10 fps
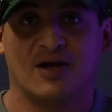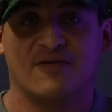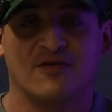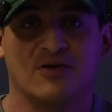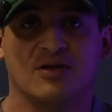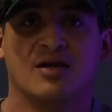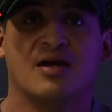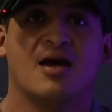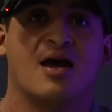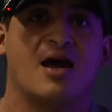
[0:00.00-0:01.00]
rifle,
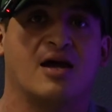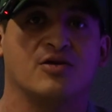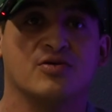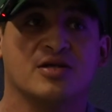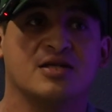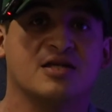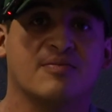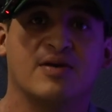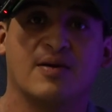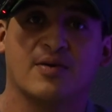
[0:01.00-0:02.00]
and you just need to
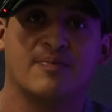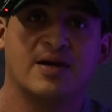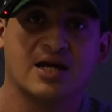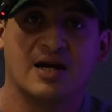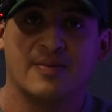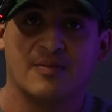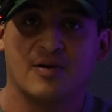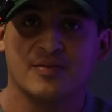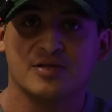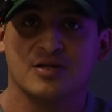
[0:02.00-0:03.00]
be able to pick it up at a
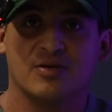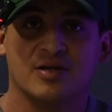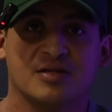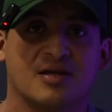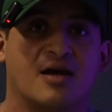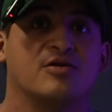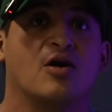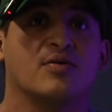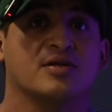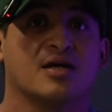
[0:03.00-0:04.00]
moment's notice and
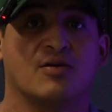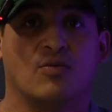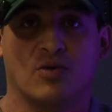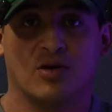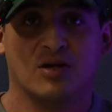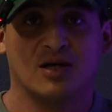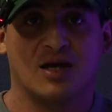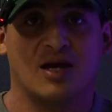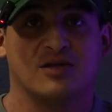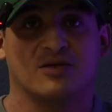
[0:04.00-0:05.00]
know it's going to work
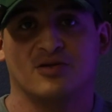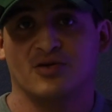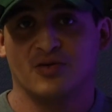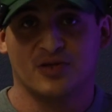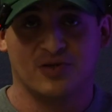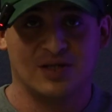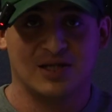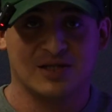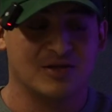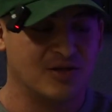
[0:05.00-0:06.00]
and do what you
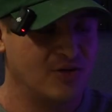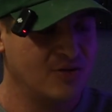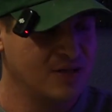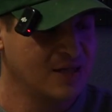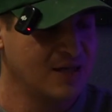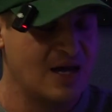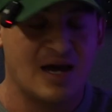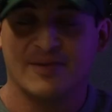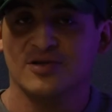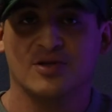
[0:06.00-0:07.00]
need it to do,
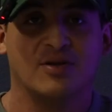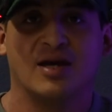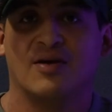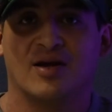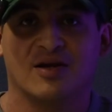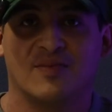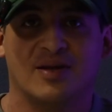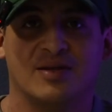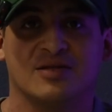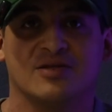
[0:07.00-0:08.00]
absolutely I
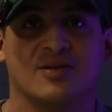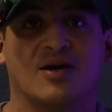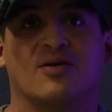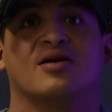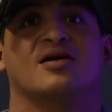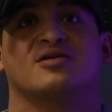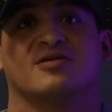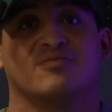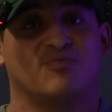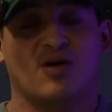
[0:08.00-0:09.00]
recommend this. You know,
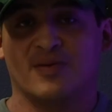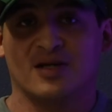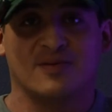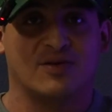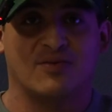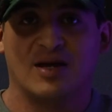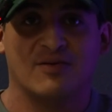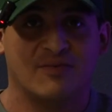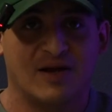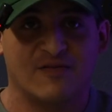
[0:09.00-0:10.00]
it's probably going to be the
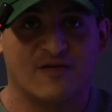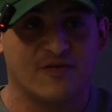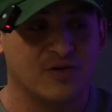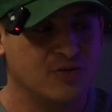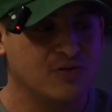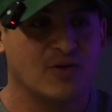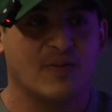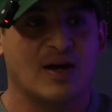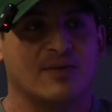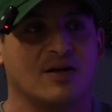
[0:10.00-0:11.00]
right rifle for you. You'll
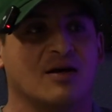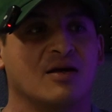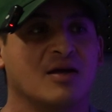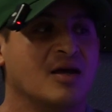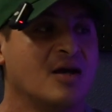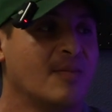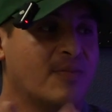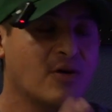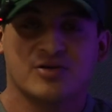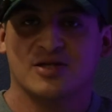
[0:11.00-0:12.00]
be able to
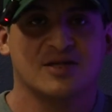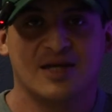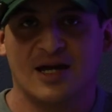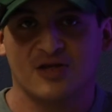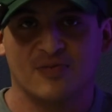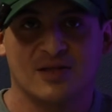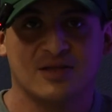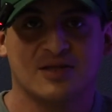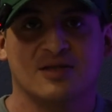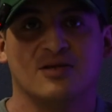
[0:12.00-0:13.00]
purchase
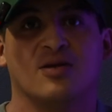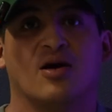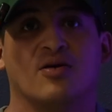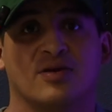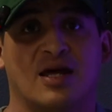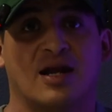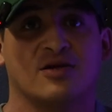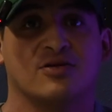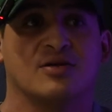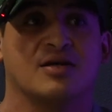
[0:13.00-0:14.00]
attachments, you know, that
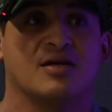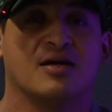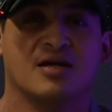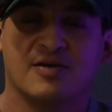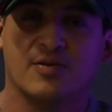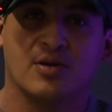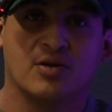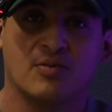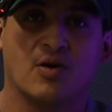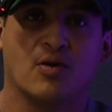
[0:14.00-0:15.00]
actually give you a
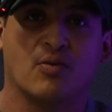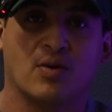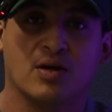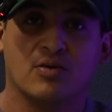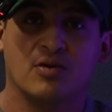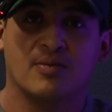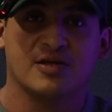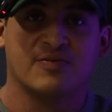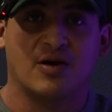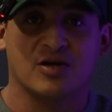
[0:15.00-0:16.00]
little more wiggle room
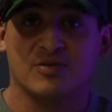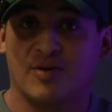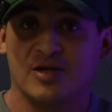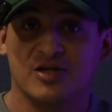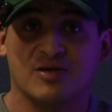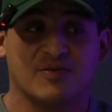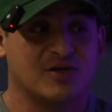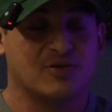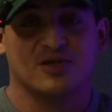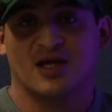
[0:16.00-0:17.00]
as far as budget
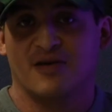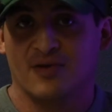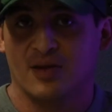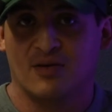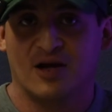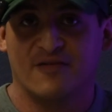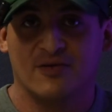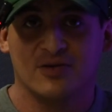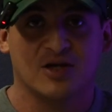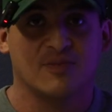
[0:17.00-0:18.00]
because you saved on the
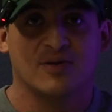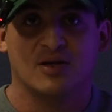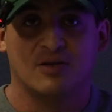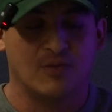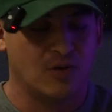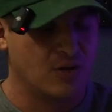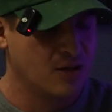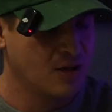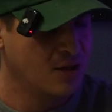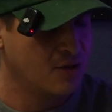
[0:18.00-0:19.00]
rifle, so you can put a little
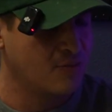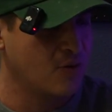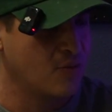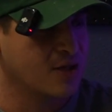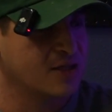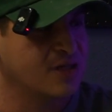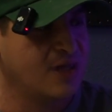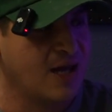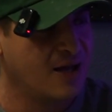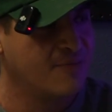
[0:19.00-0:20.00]
more work into
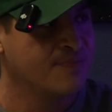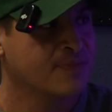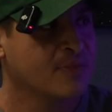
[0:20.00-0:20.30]
that.